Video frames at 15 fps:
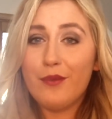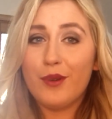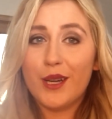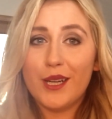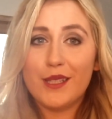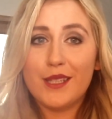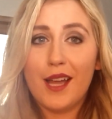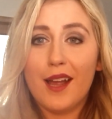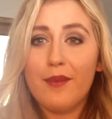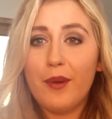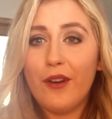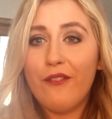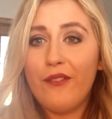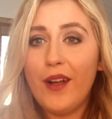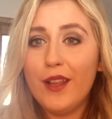And we're going to talk
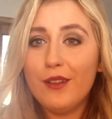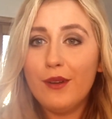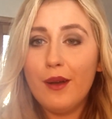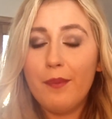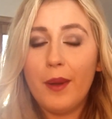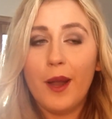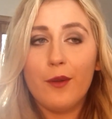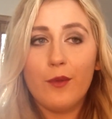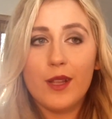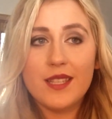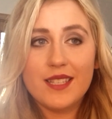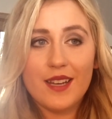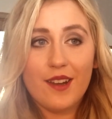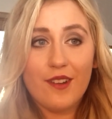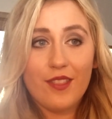about follow-up on
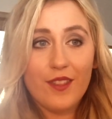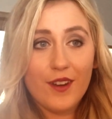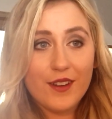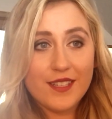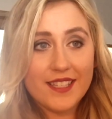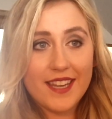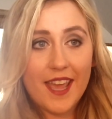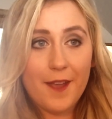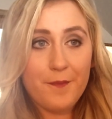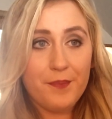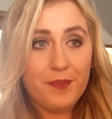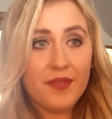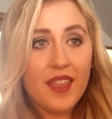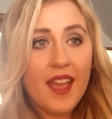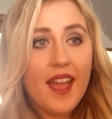Wednesday or Thursday.
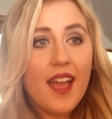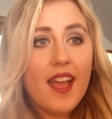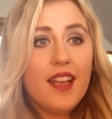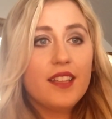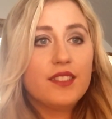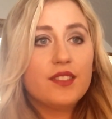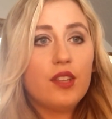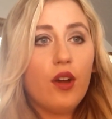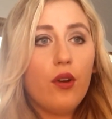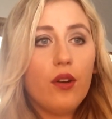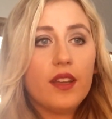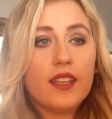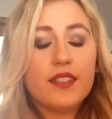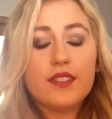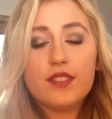So
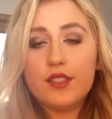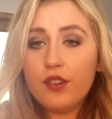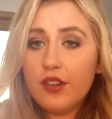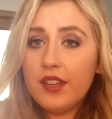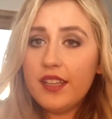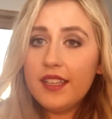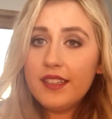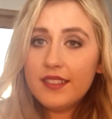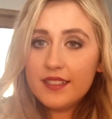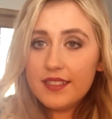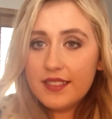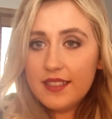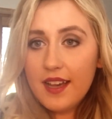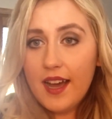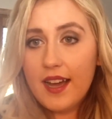concerning
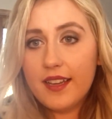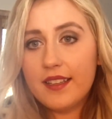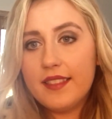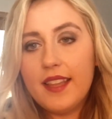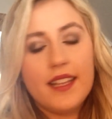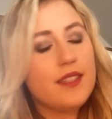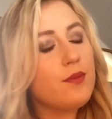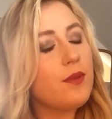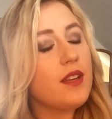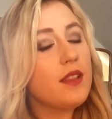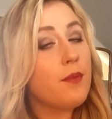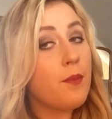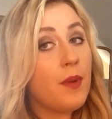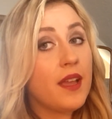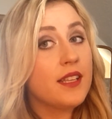stock, that's one of
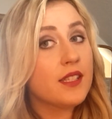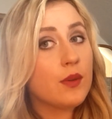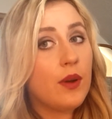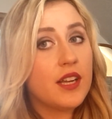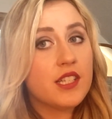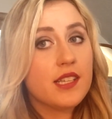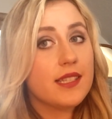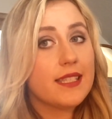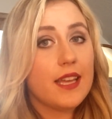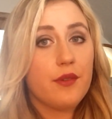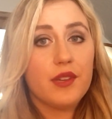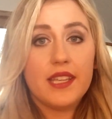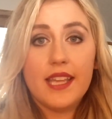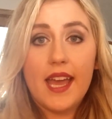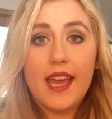the biggest questions
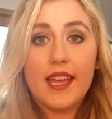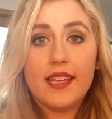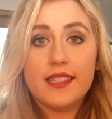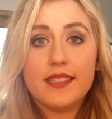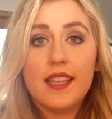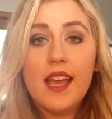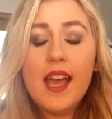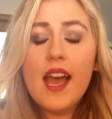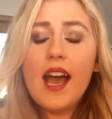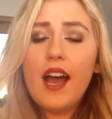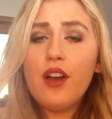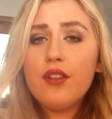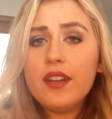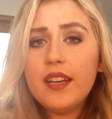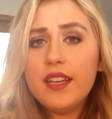that we get is,
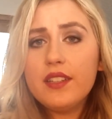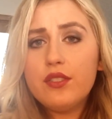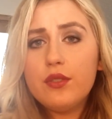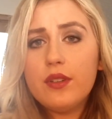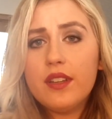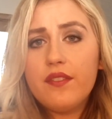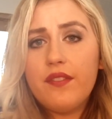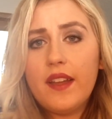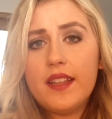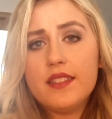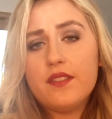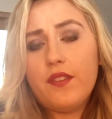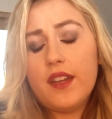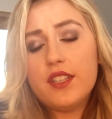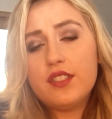how can I do
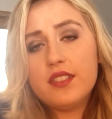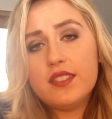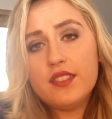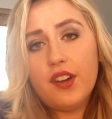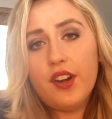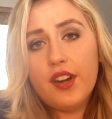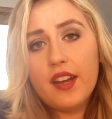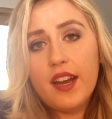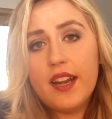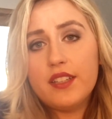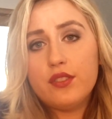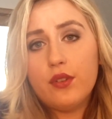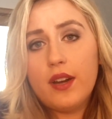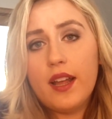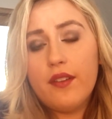events if I just started and I
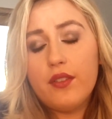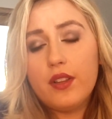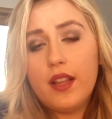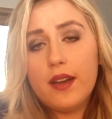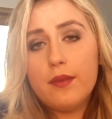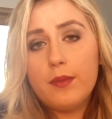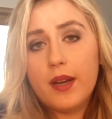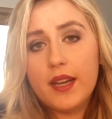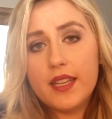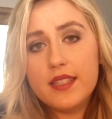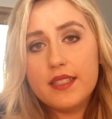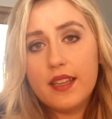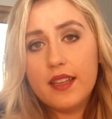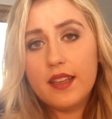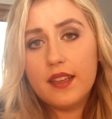don't have a lot of money
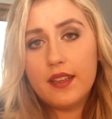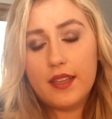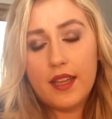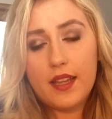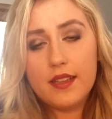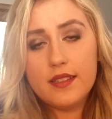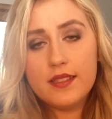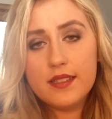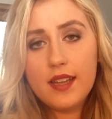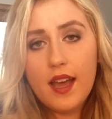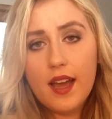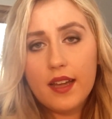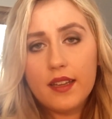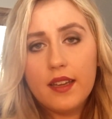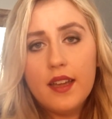to get a
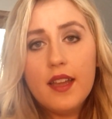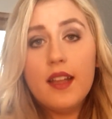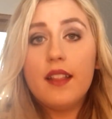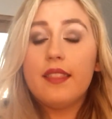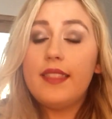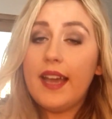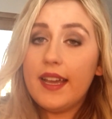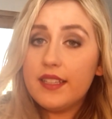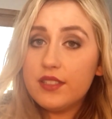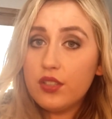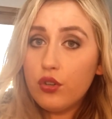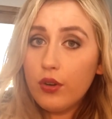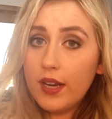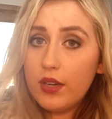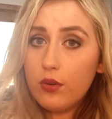stock? That is
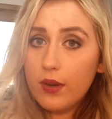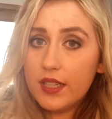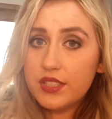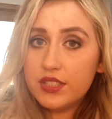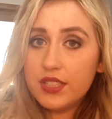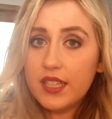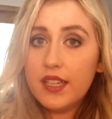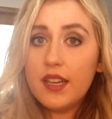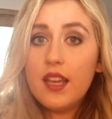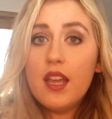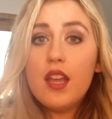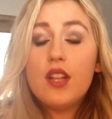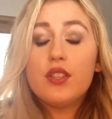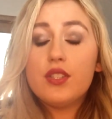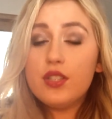a great question.
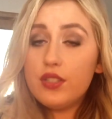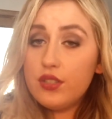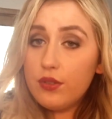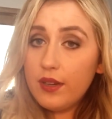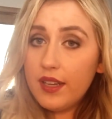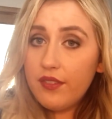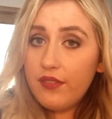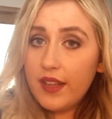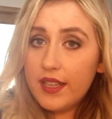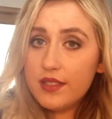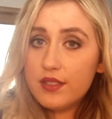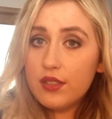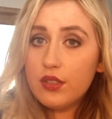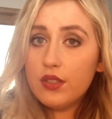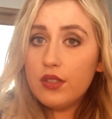To do
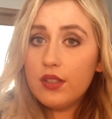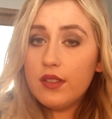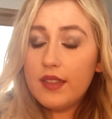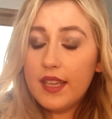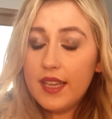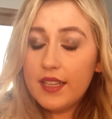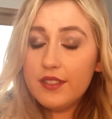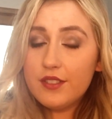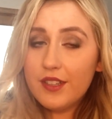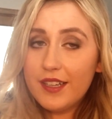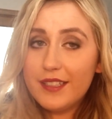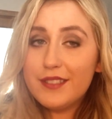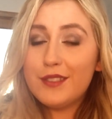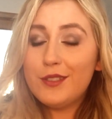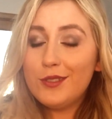events, the answer
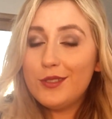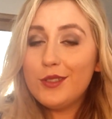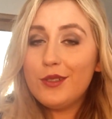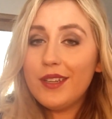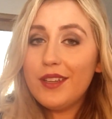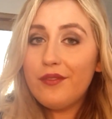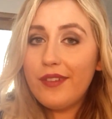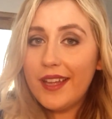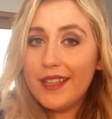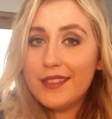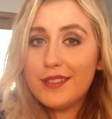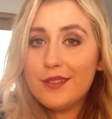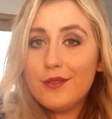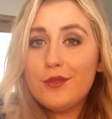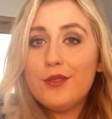is, to do
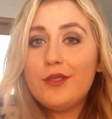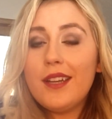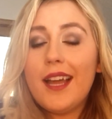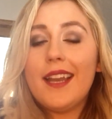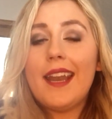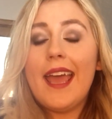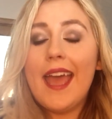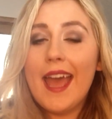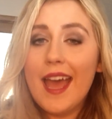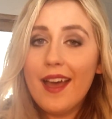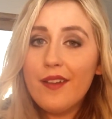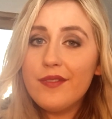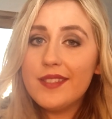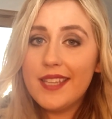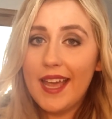events, you do not
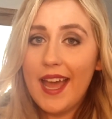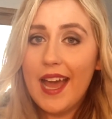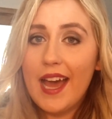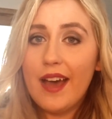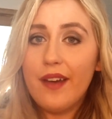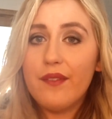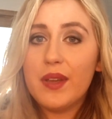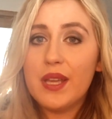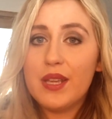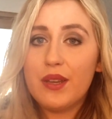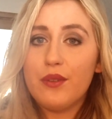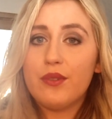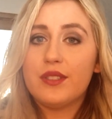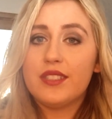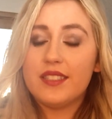have to have a
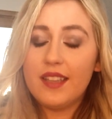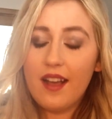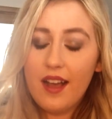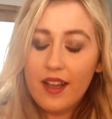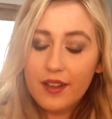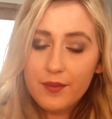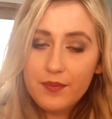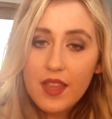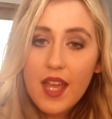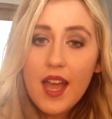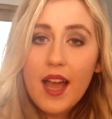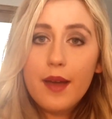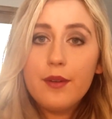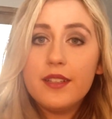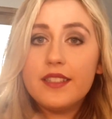huge stock.
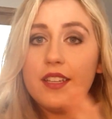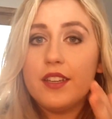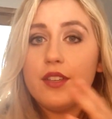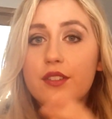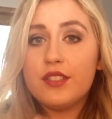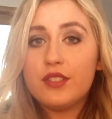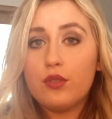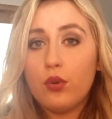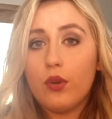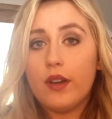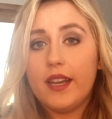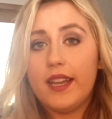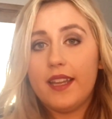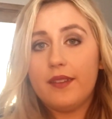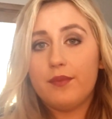I'm going to tell you a
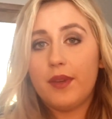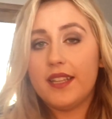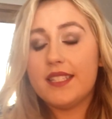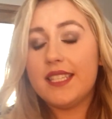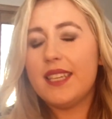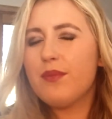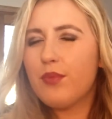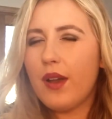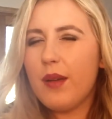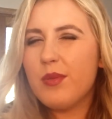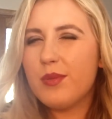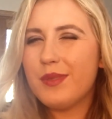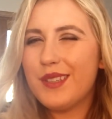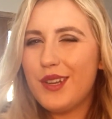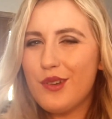story, and my team
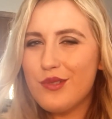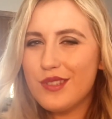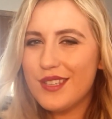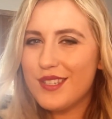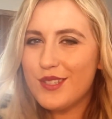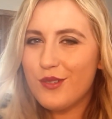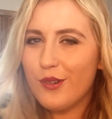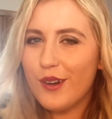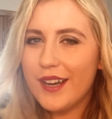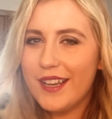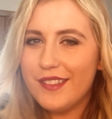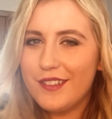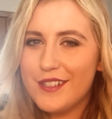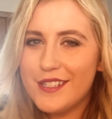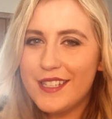probably knows this
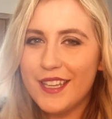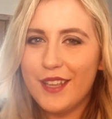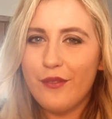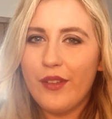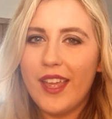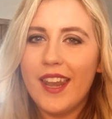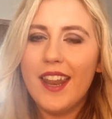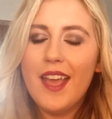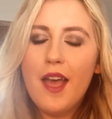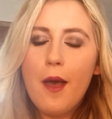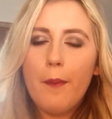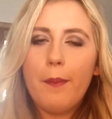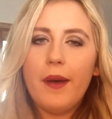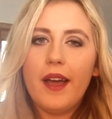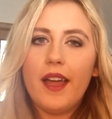story and they're sick of it.
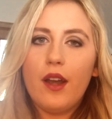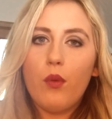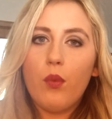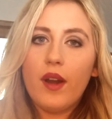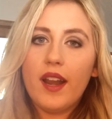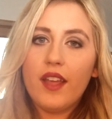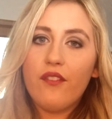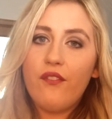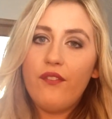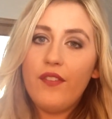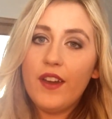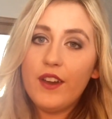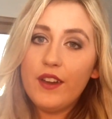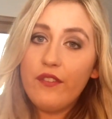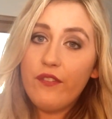But when I
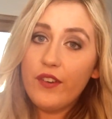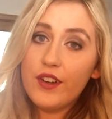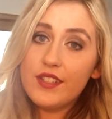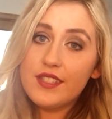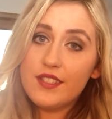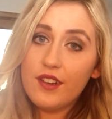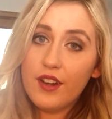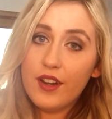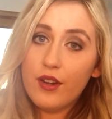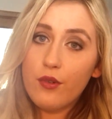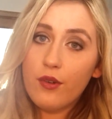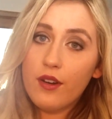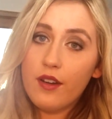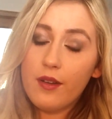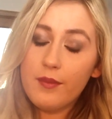very first started
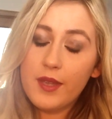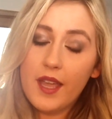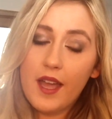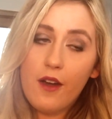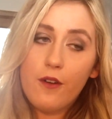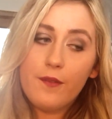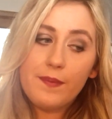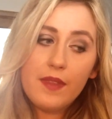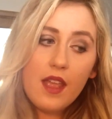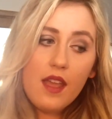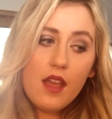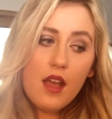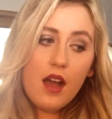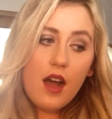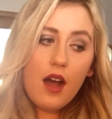Origami Owl,
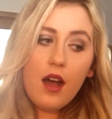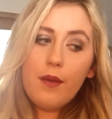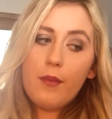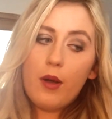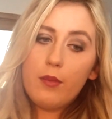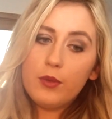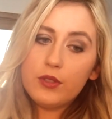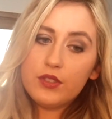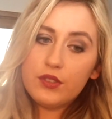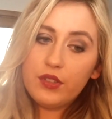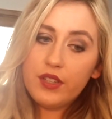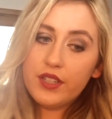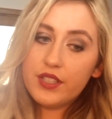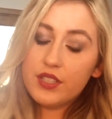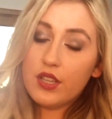almost
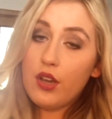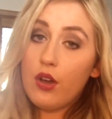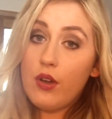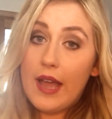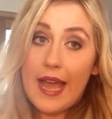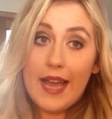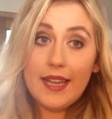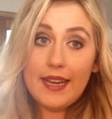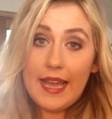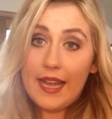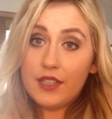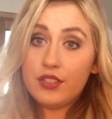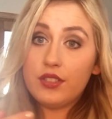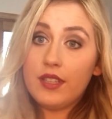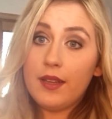2 years ago, at
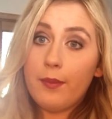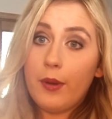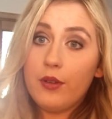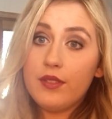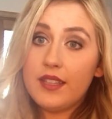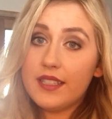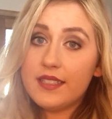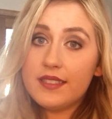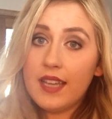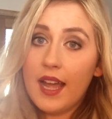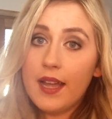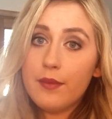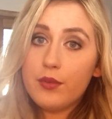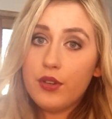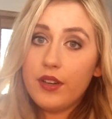actually about this
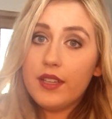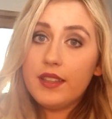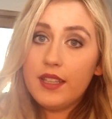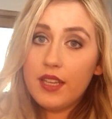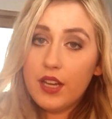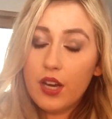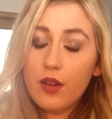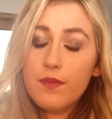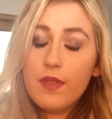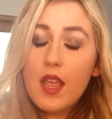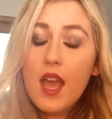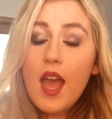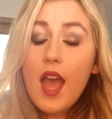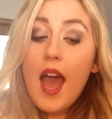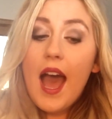time during the year,
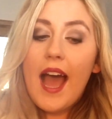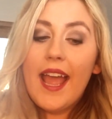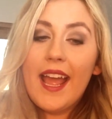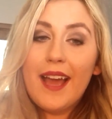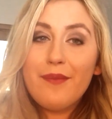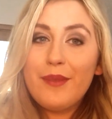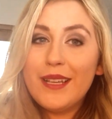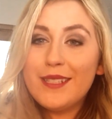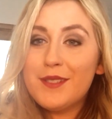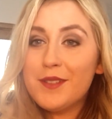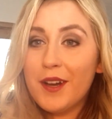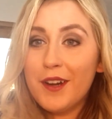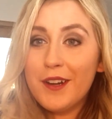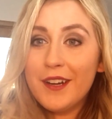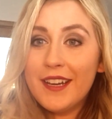I had my
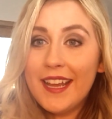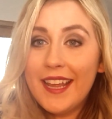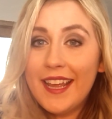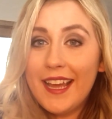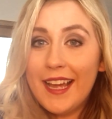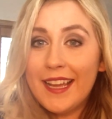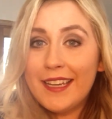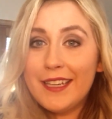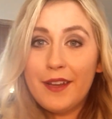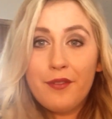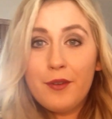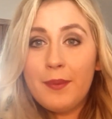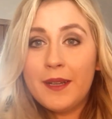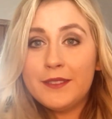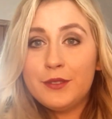starter kit. I had
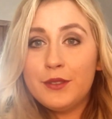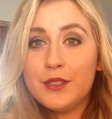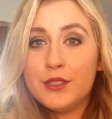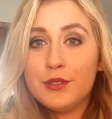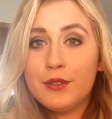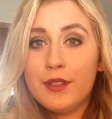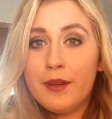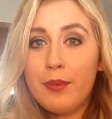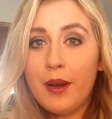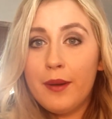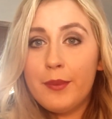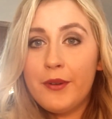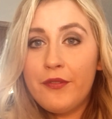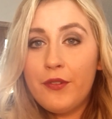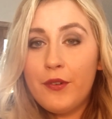never been to a jewelry
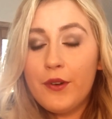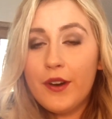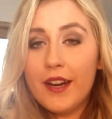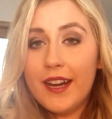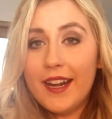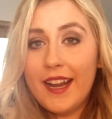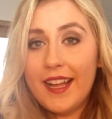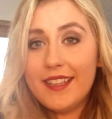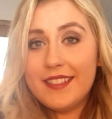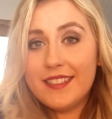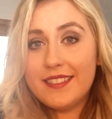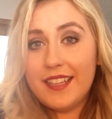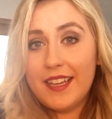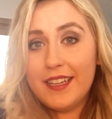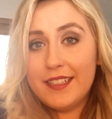bar before, and I
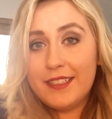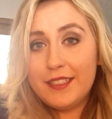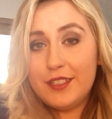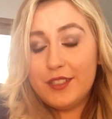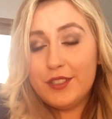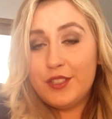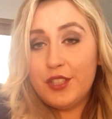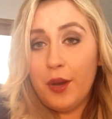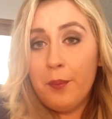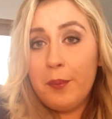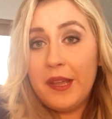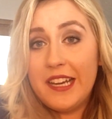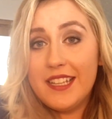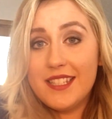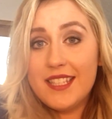decided to just
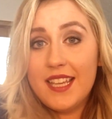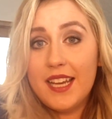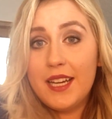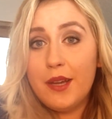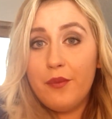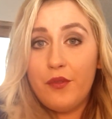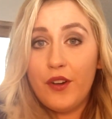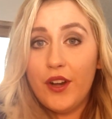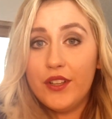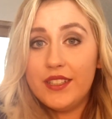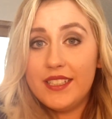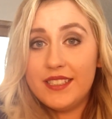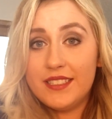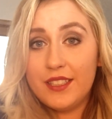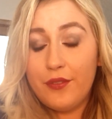jump in and sign up for all
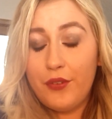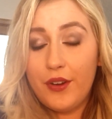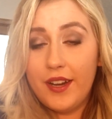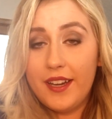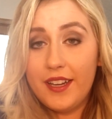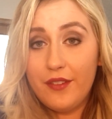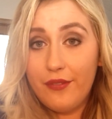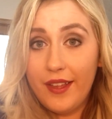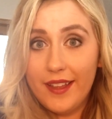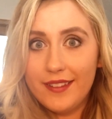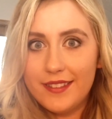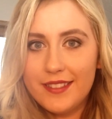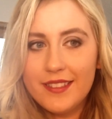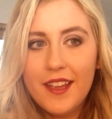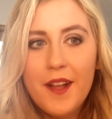these different
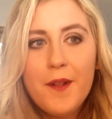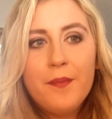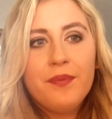events.